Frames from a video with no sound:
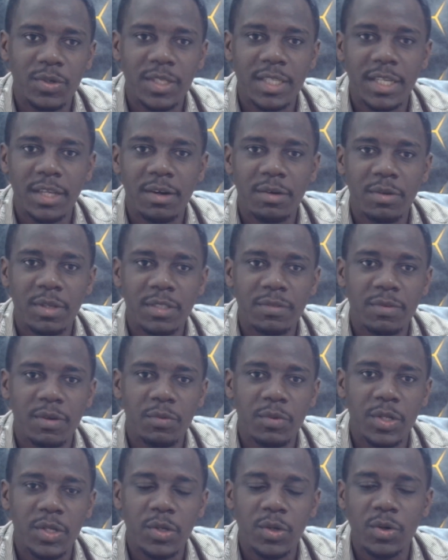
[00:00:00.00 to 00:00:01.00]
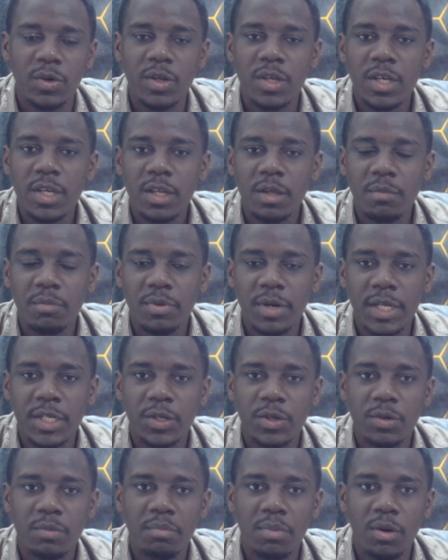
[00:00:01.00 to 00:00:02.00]
in the January transfer window.
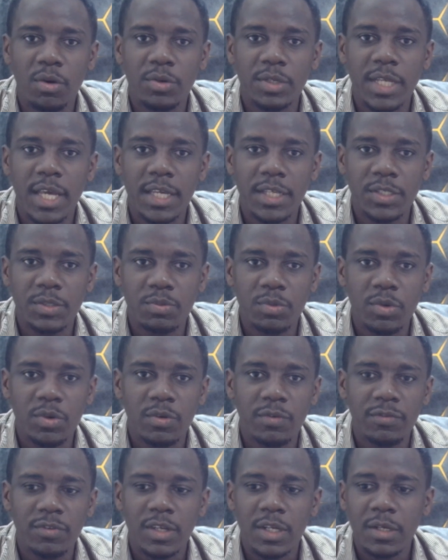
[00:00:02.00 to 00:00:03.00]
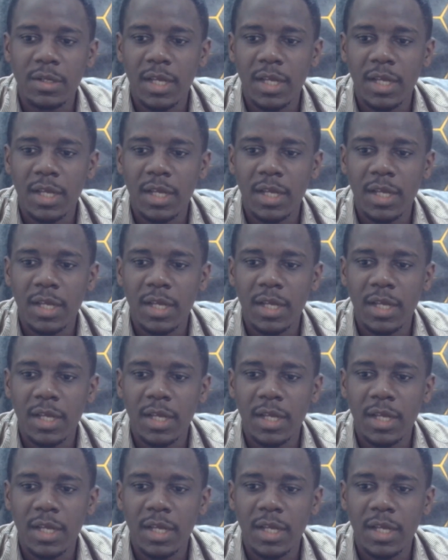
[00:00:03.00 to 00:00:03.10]
Brighton blocked his move.